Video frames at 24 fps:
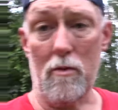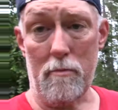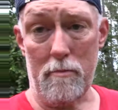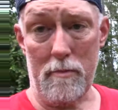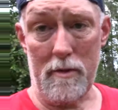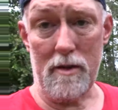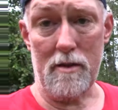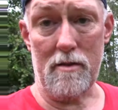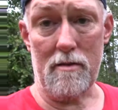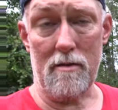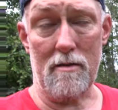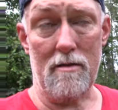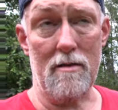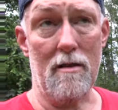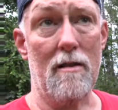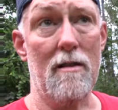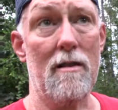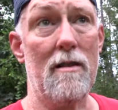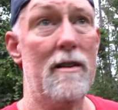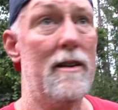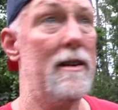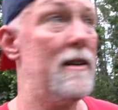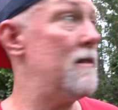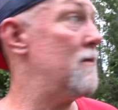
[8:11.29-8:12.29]
miss the
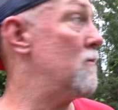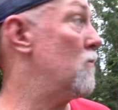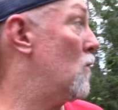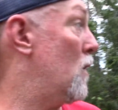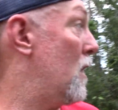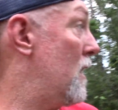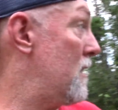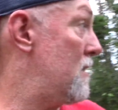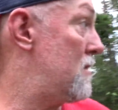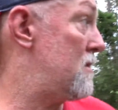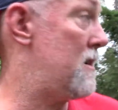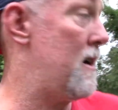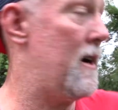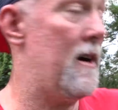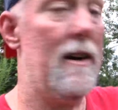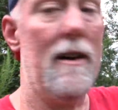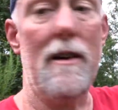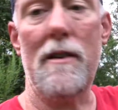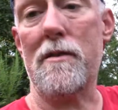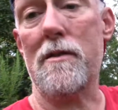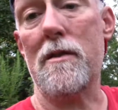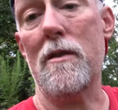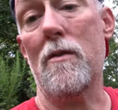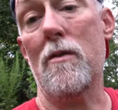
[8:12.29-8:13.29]
target and waste
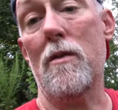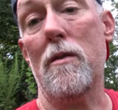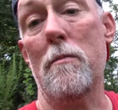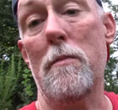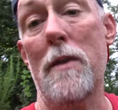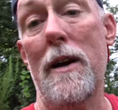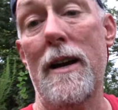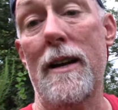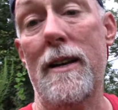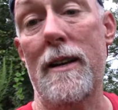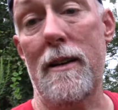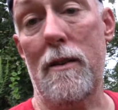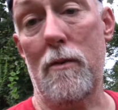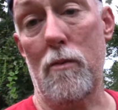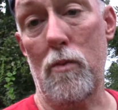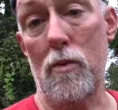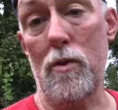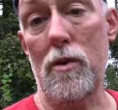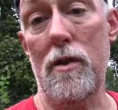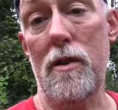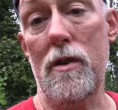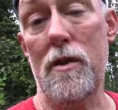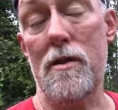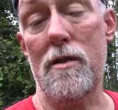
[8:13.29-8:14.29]
arrows going back in the
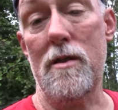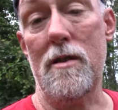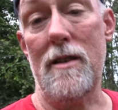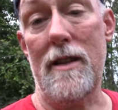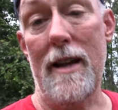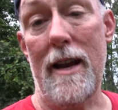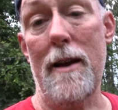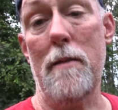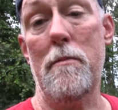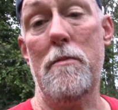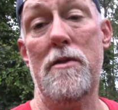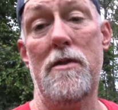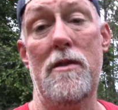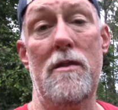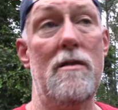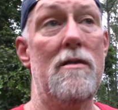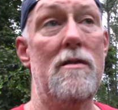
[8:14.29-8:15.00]
woods and damaging